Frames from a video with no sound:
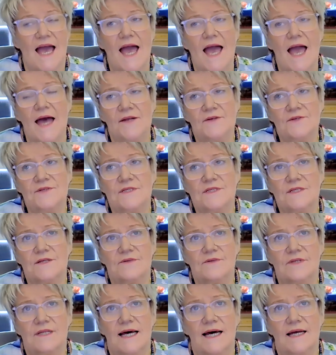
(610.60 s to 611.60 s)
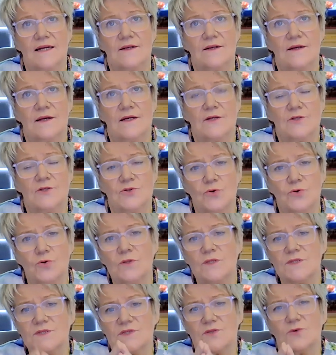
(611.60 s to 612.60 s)
And that
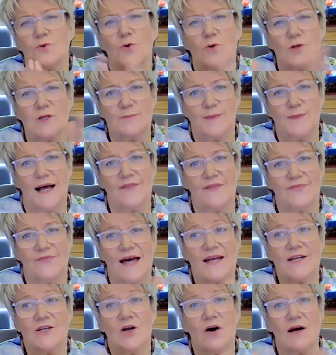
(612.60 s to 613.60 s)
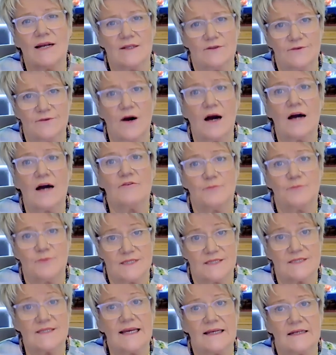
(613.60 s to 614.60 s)
doulas are all about that
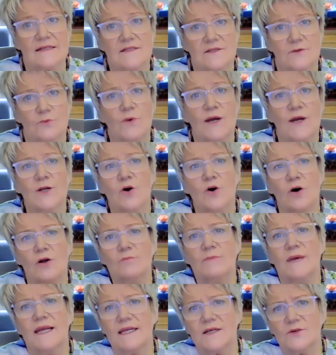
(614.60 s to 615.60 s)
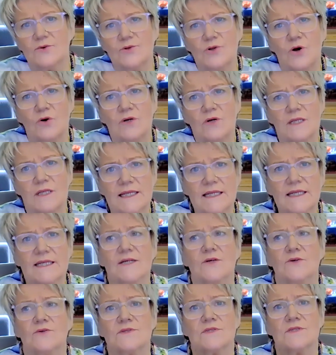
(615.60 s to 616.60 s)
95%. We're non-medical,
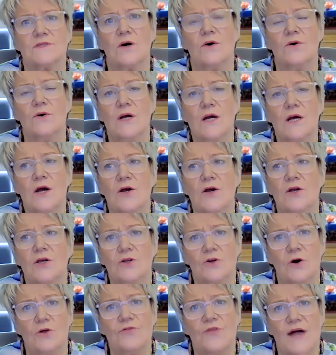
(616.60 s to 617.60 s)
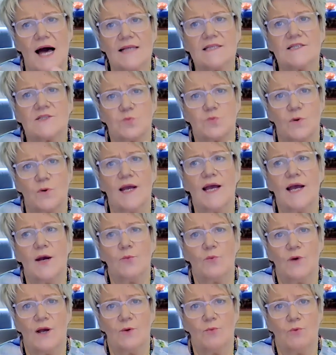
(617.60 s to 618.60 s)
non-clinical. So, you know, that's where
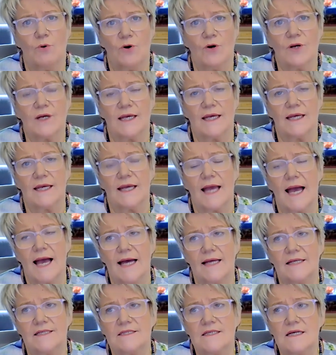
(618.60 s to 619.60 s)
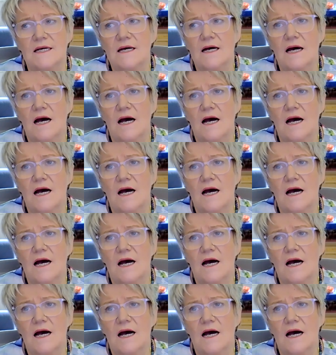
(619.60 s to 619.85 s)
we're working. And